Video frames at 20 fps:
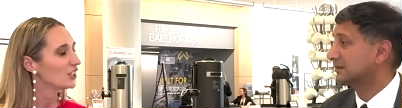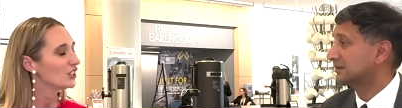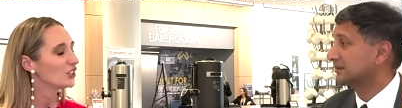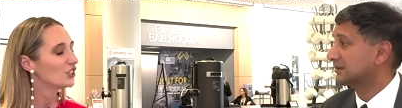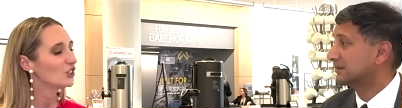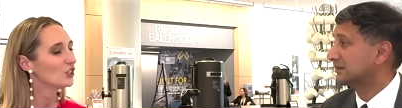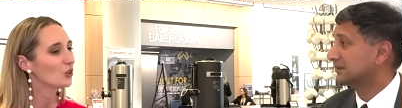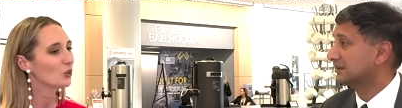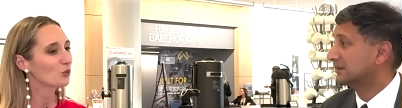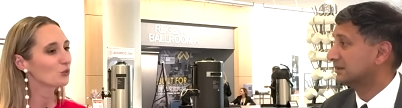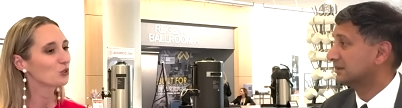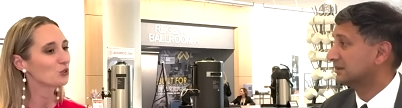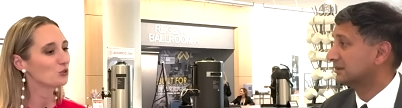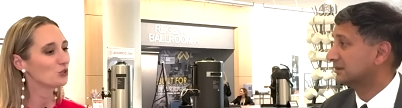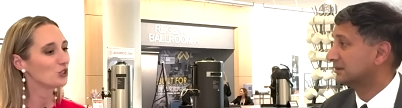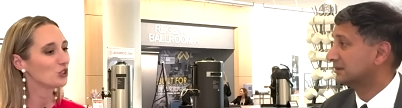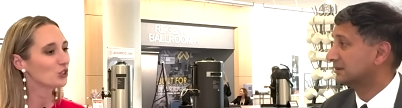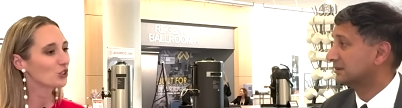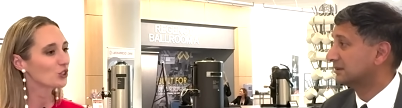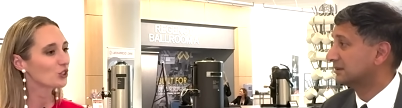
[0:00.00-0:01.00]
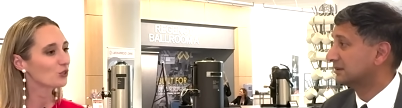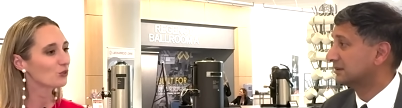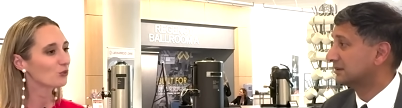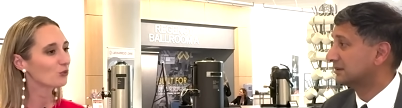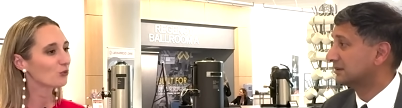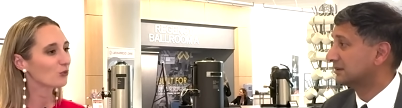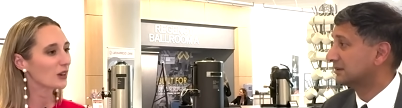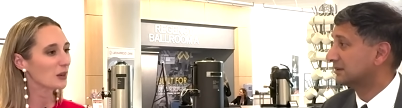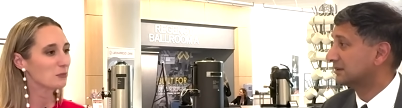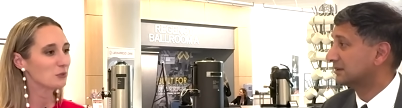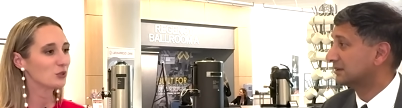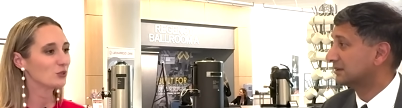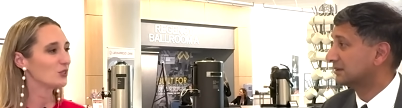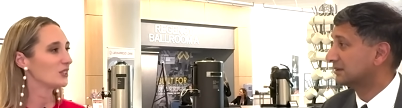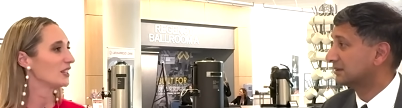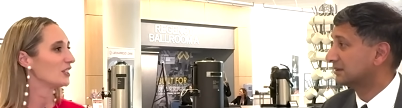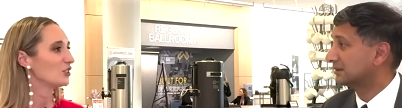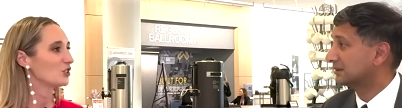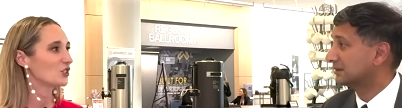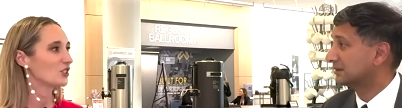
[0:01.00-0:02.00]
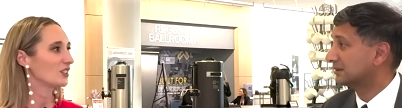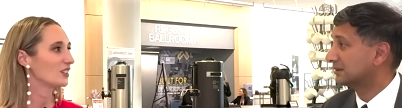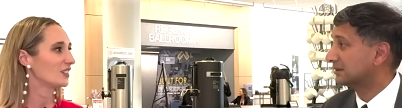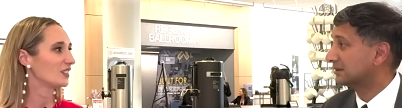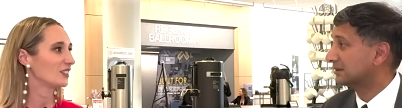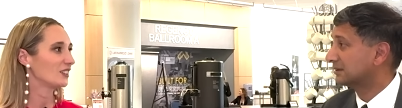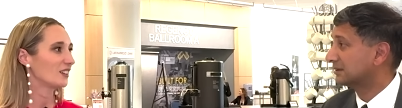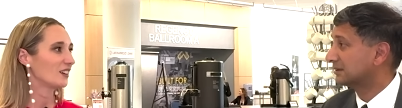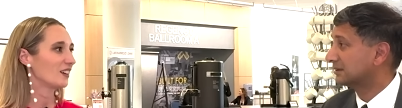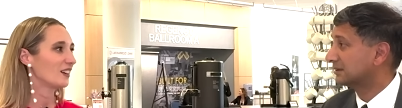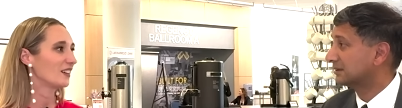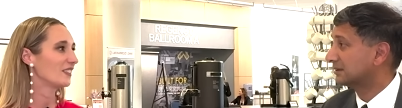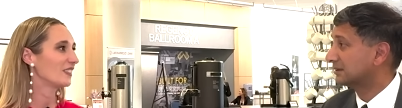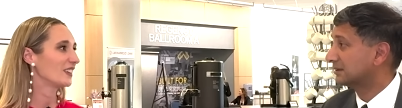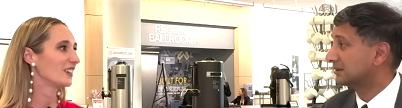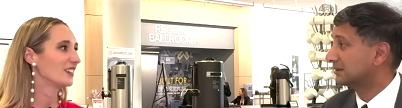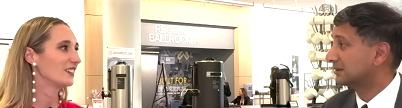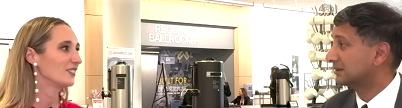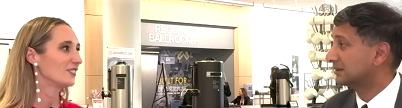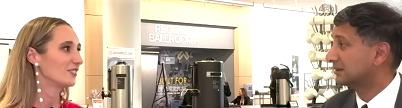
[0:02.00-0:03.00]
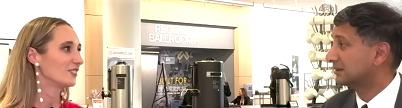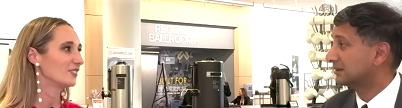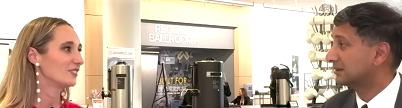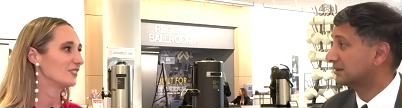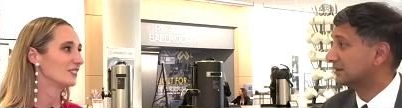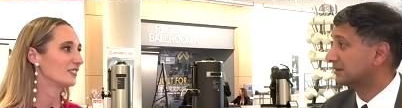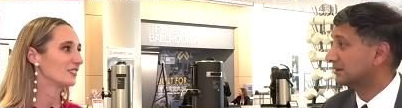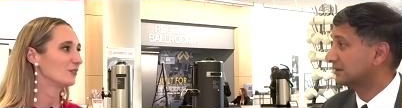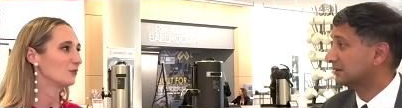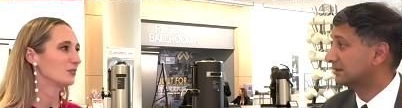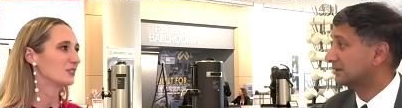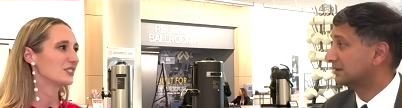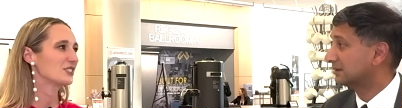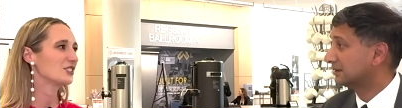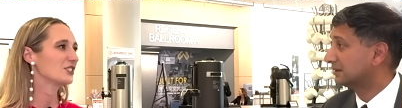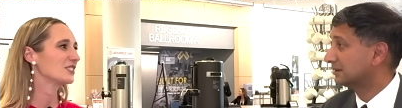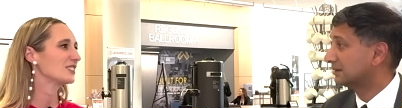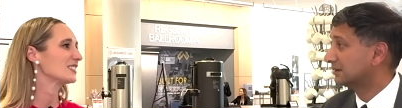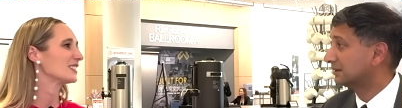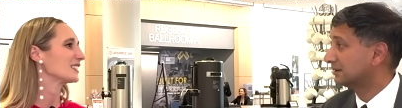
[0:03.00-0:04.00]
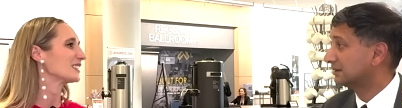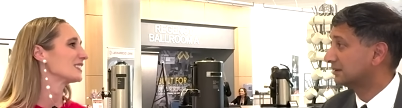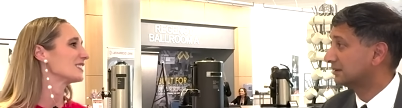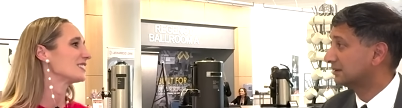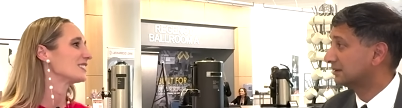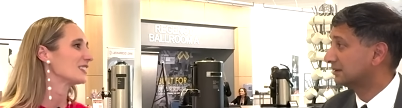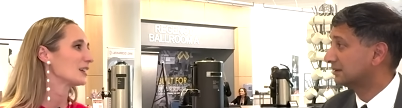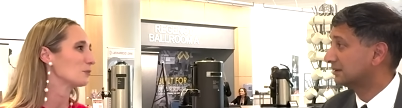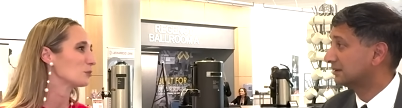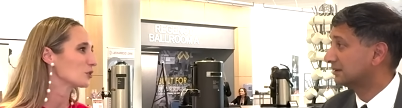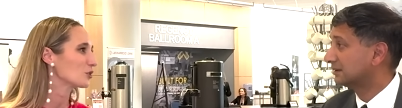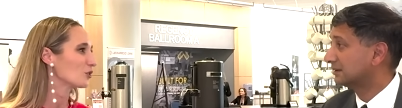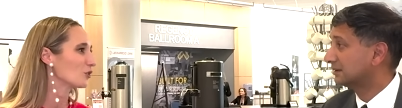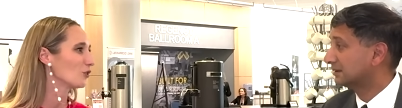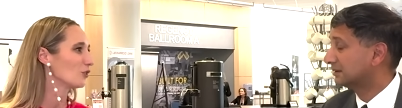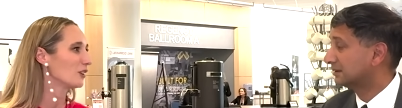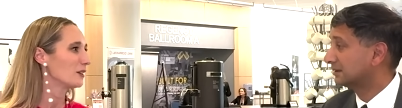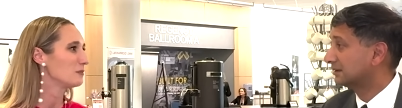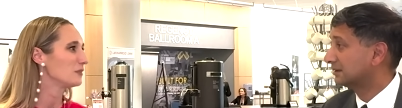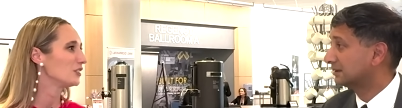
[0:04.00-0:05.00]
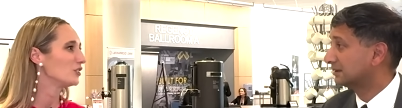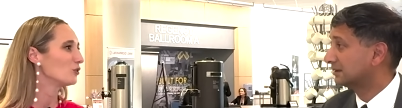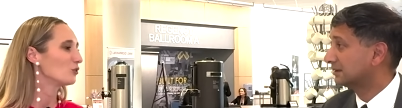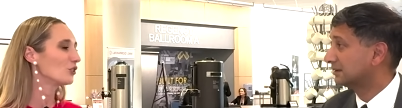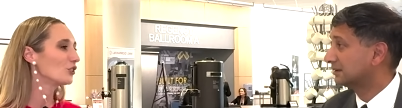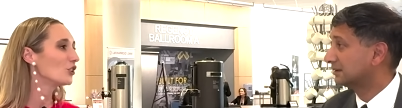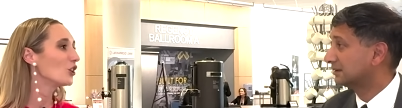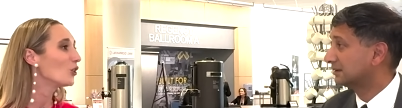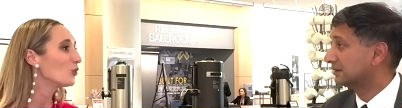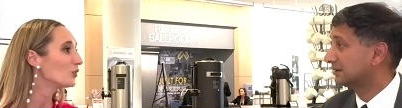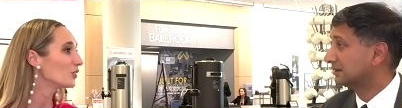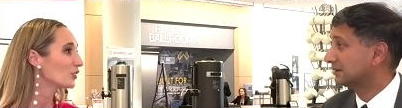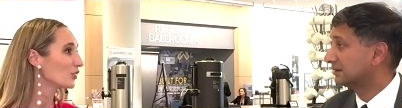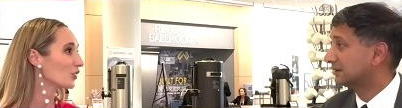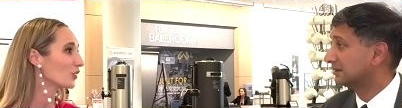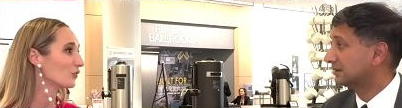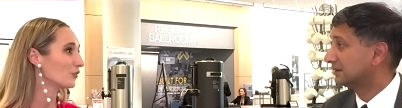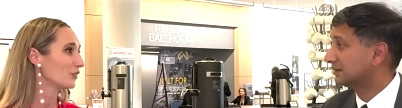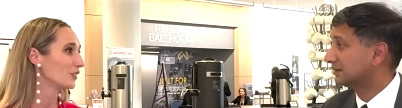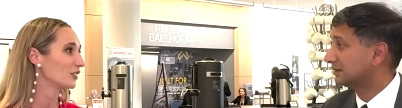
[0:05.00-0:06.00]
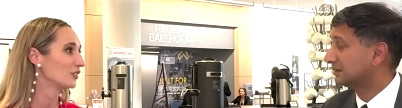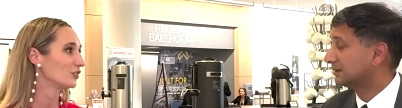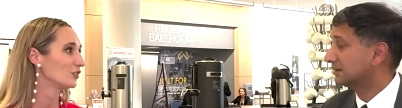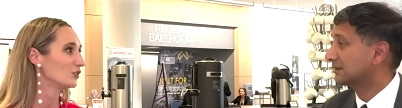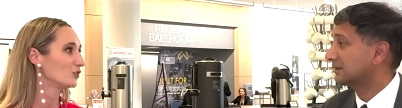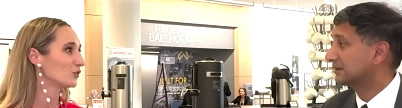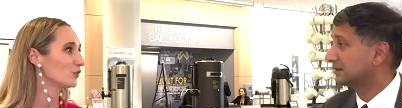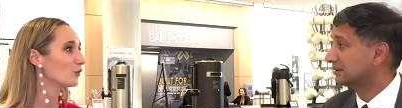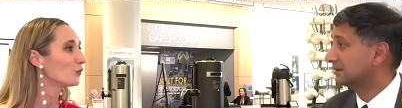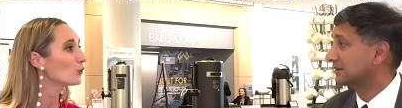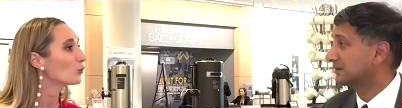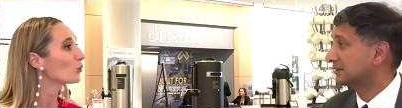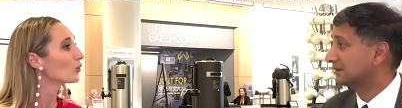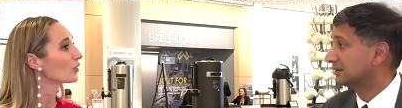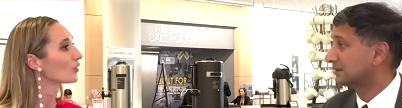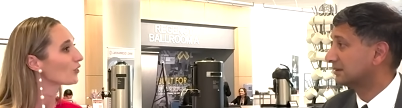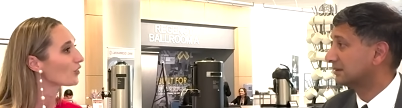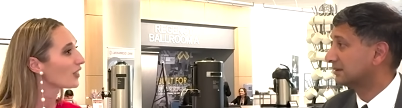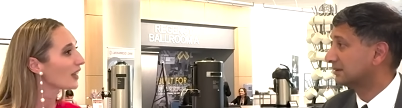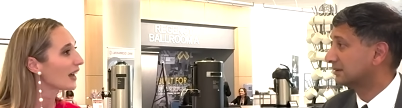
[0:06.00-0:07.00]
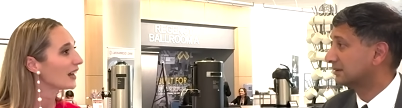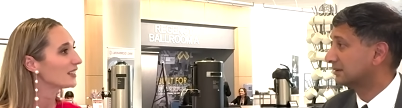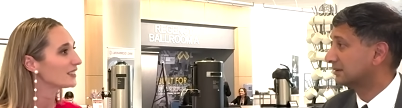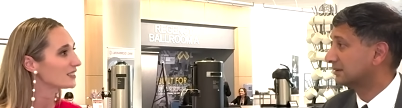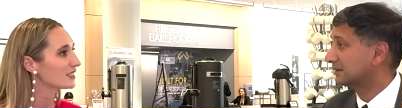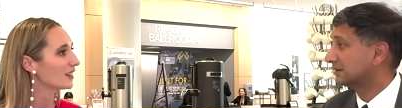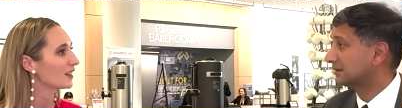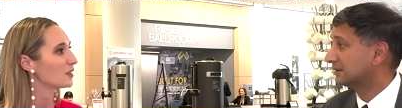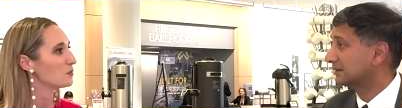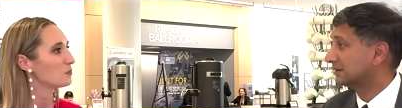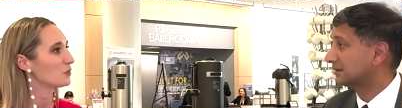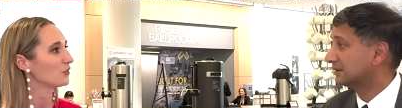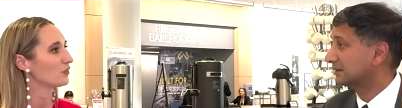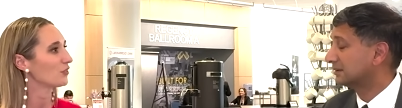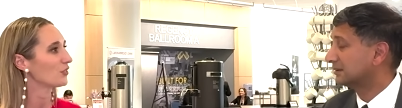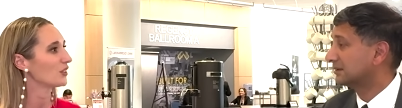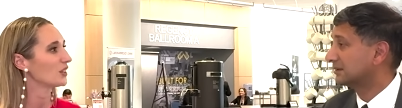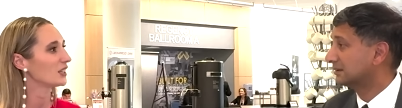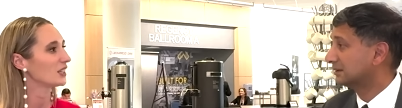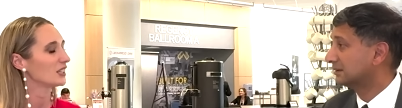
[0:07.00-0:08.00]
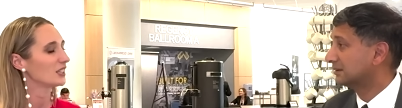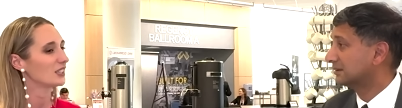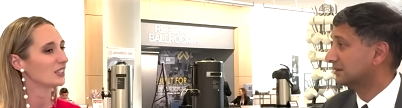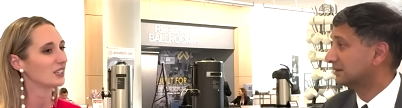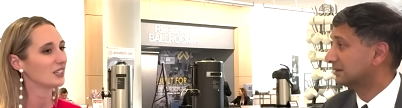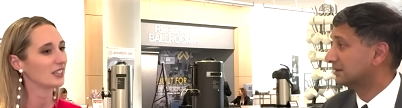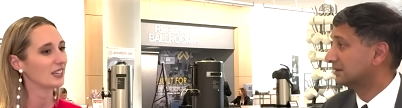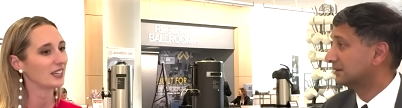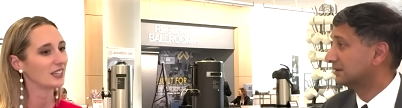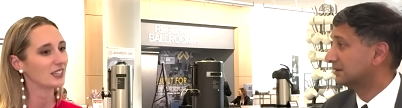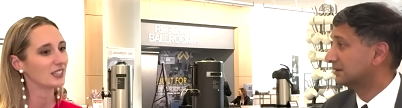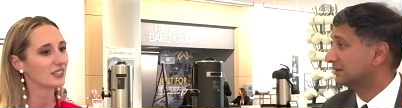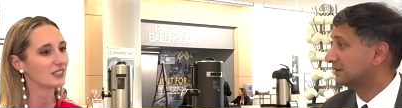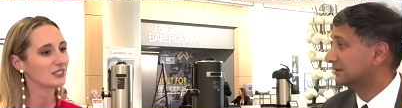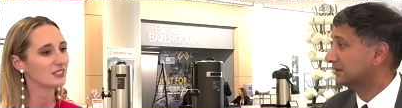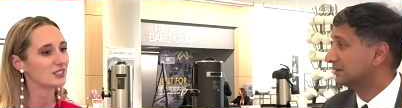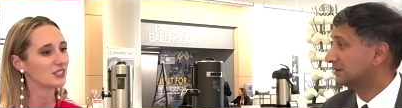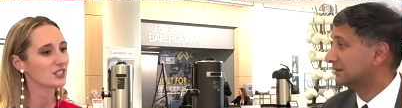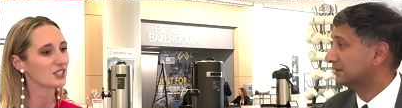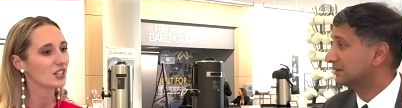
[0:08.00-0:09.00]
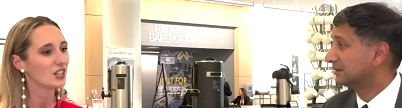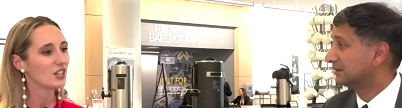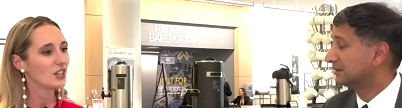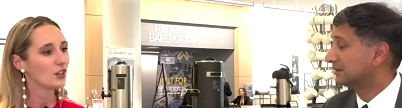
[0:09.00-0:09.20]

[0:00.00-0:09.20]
Speaker 1: You know, Arun, your reputation on the Hill was just exceptional. I mean, you were known in our field for that type of thinking and